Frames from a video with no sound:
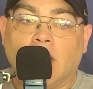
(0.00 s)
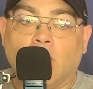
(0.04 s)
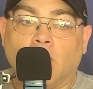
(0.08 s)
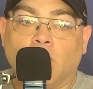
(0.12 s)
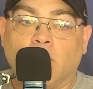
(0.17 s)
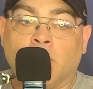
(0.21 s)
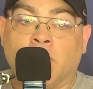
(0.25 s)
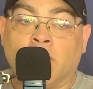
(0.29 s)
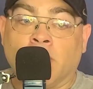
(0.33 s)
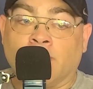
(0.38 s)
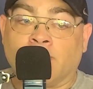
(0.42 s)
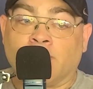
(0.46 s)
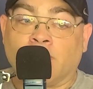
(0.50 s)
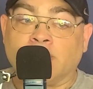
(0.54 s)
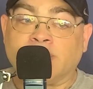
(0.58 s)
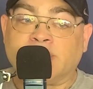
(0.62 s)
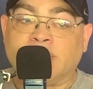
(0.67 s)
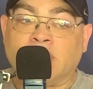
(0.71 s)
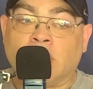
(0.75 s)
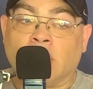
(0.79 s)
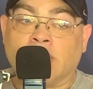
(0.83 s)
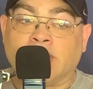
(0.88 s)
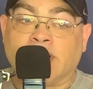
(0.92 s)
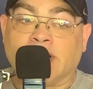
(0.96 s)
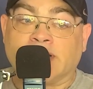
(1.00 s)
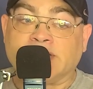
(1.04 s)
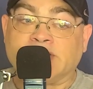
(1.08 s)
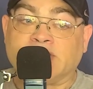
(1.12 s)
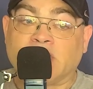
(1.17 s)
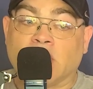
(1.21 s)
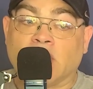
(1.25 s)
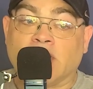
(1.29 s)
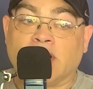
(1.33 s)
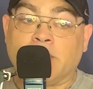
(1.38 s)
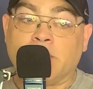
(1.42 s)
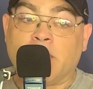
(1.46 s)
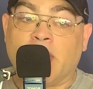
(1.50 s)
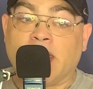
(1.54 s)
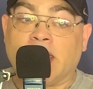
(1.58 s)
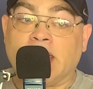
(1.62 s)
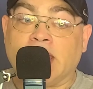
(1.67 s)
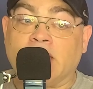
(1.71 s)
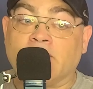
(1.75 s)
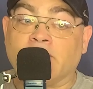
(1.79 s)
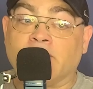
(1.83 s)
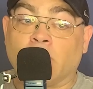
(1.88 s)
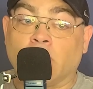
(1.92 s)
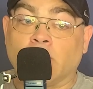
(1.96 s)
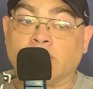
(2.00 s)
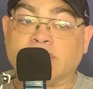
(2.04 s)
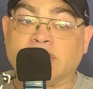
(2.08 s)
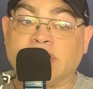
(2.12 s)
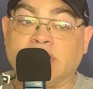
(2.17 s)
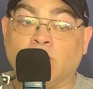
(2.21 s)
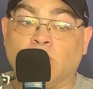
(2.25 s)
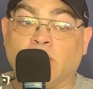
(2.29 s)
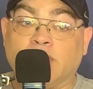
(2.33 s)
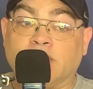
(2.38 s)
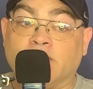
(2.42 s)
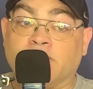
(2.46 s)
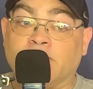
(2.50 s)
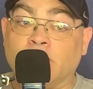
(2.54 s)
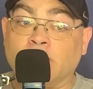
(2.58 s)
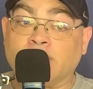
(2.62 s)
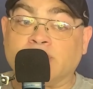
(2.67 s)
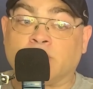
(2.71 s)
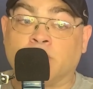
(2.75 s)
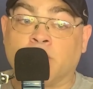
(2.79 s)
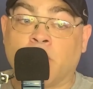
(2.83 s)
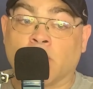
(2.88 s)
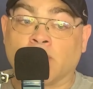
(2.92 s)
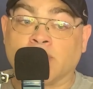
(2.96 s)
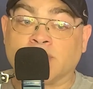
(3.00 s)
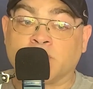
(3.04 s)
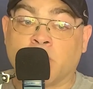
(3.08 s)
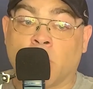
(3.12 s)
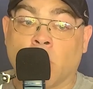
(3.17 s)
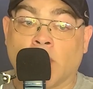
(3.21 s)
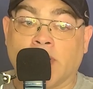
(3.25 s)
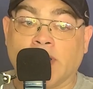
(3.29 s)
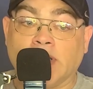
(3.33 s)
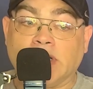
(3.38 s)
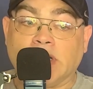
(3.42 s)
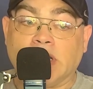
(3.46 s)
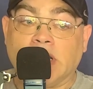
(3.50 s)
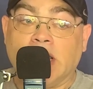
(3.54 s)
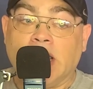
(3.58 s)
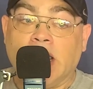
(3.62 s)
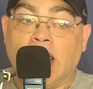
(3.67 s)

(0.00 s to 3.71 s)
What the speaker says: We put a 13 on dexterity, making it 14 with the first bonus point,